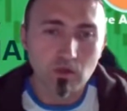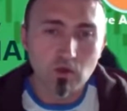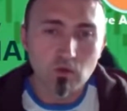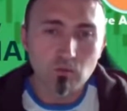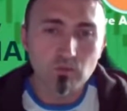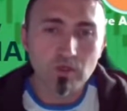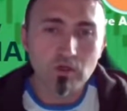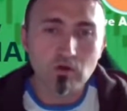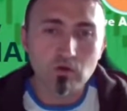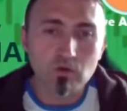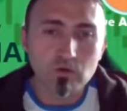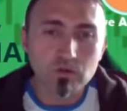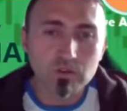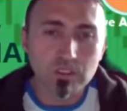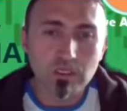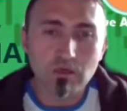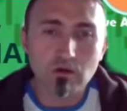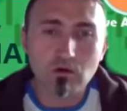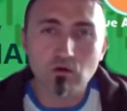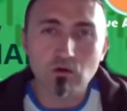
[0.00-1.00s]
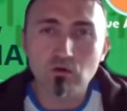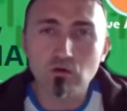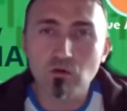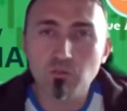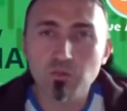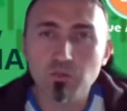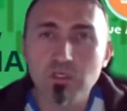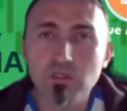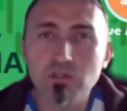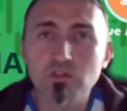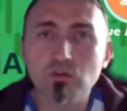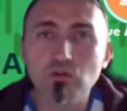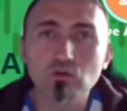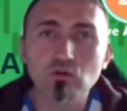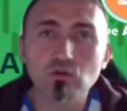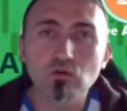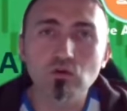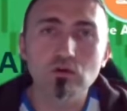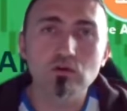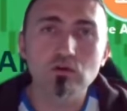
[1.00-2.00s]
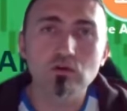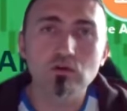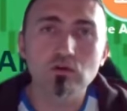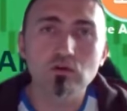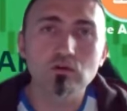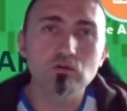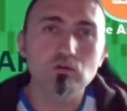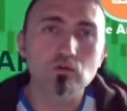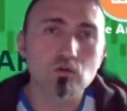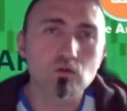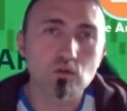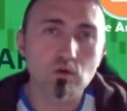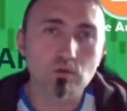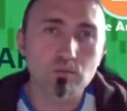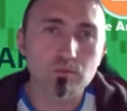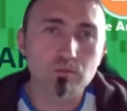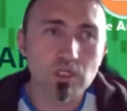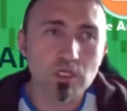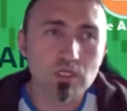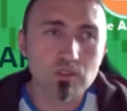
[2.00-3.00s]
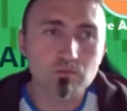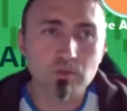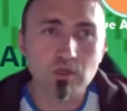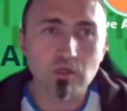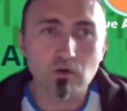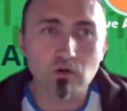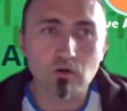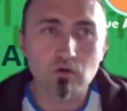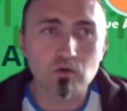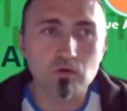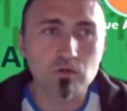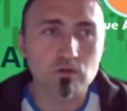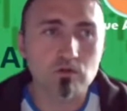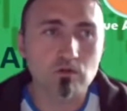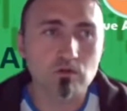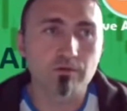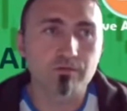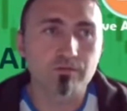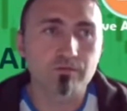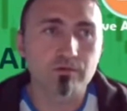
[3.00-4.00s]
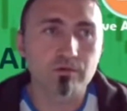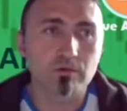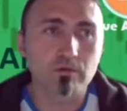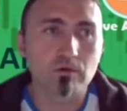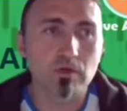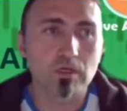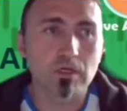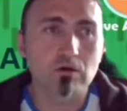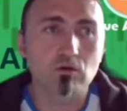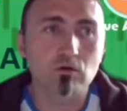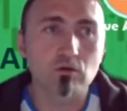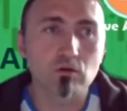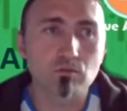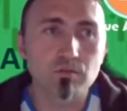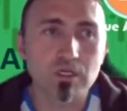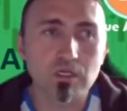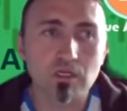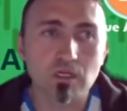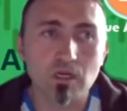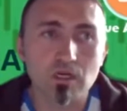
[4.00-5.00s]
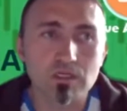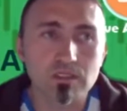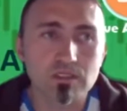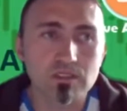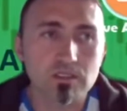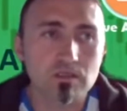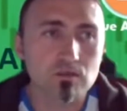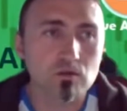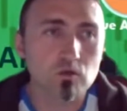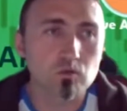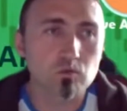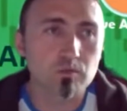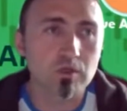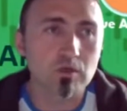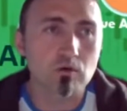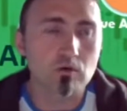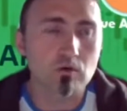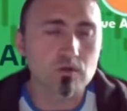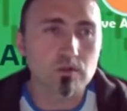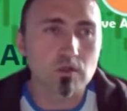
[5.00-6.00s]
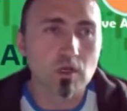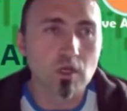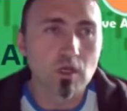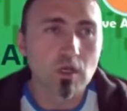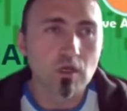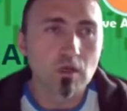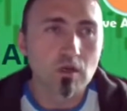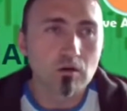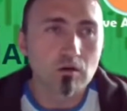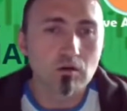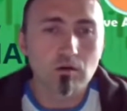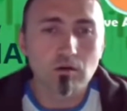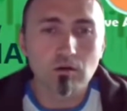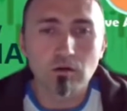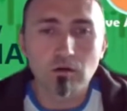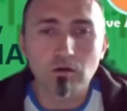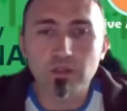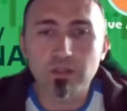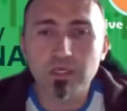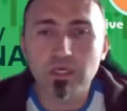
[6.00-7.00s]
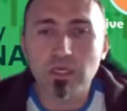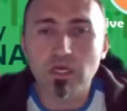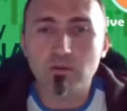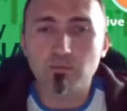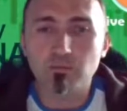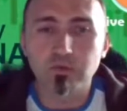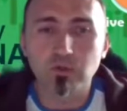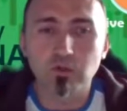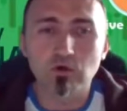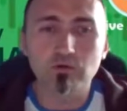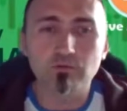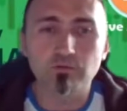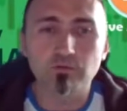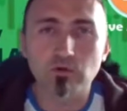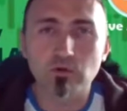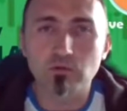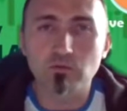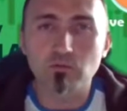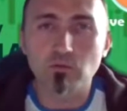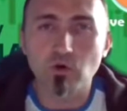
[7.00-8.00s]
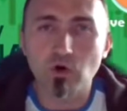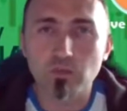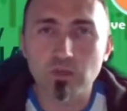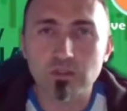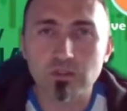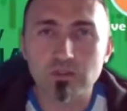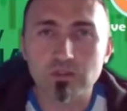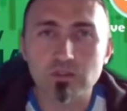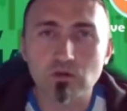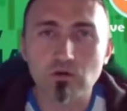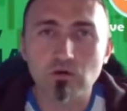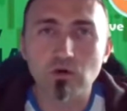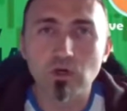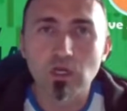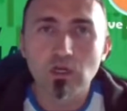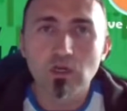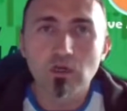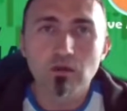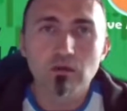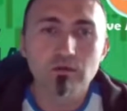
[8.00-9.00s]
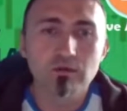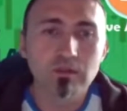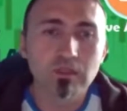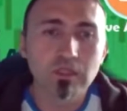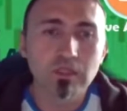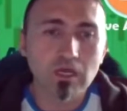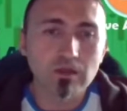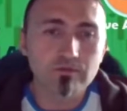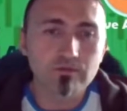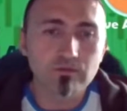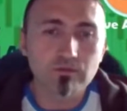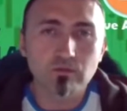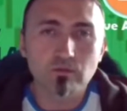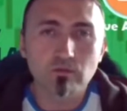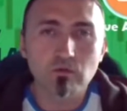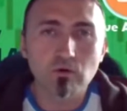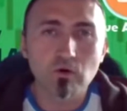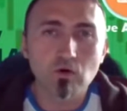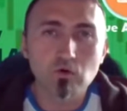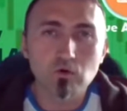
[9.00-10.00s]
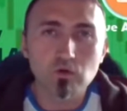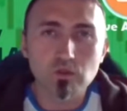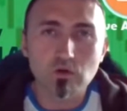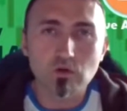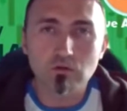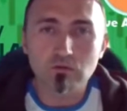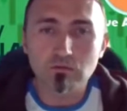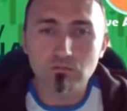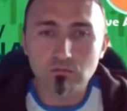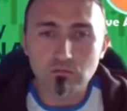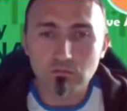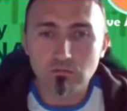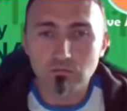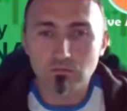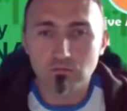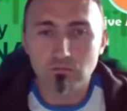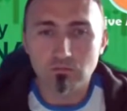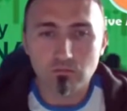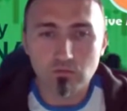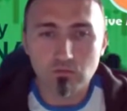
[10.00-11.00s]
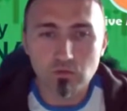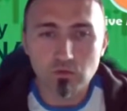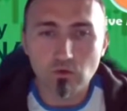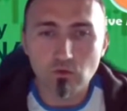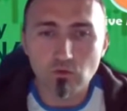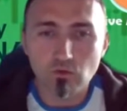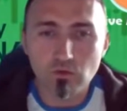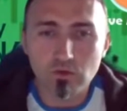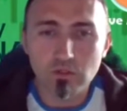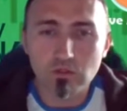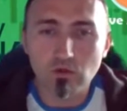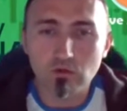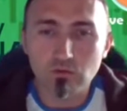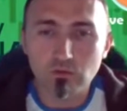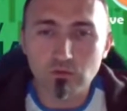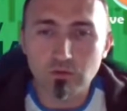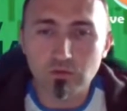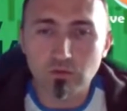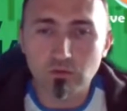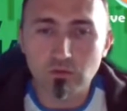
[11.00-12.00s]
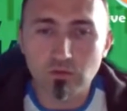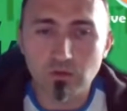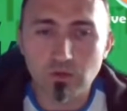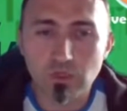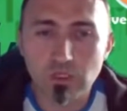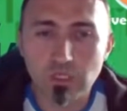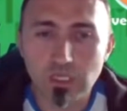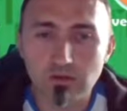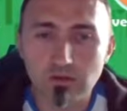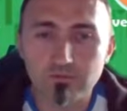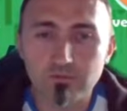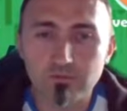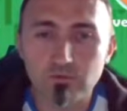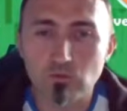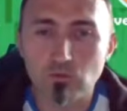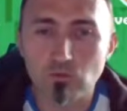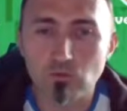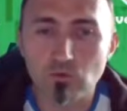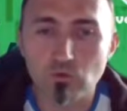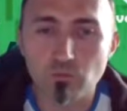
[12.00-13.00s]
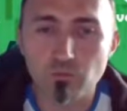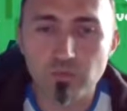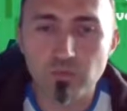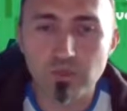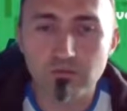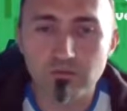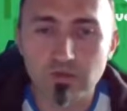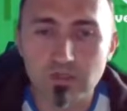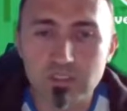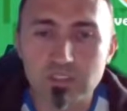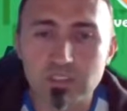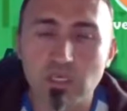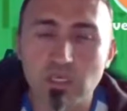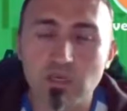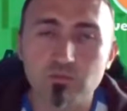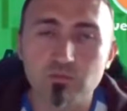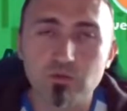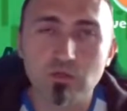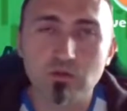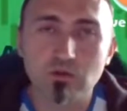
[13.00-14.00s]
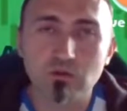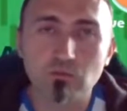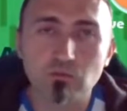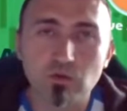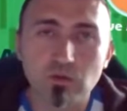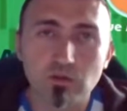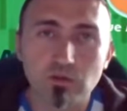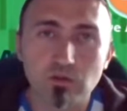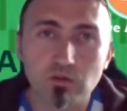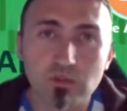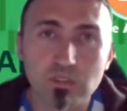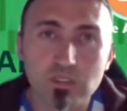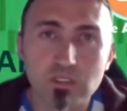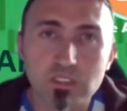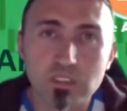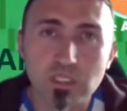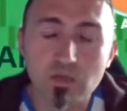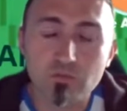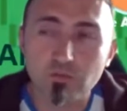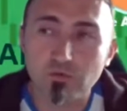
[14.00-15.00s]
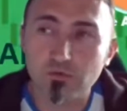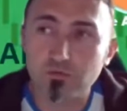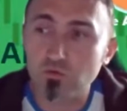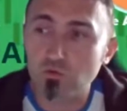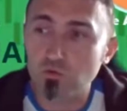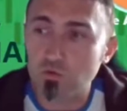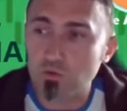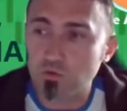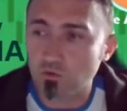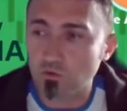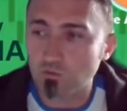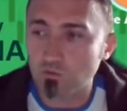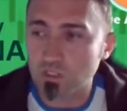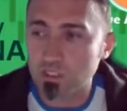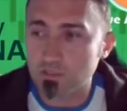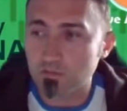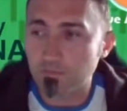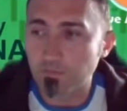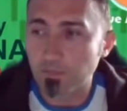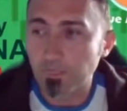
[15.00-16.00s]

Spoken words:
because the economy is not going to stop just because of economic crisis or because they are blocked for the moment. So the life goes on. So we don't have to be very skeptical with this type of new instruments.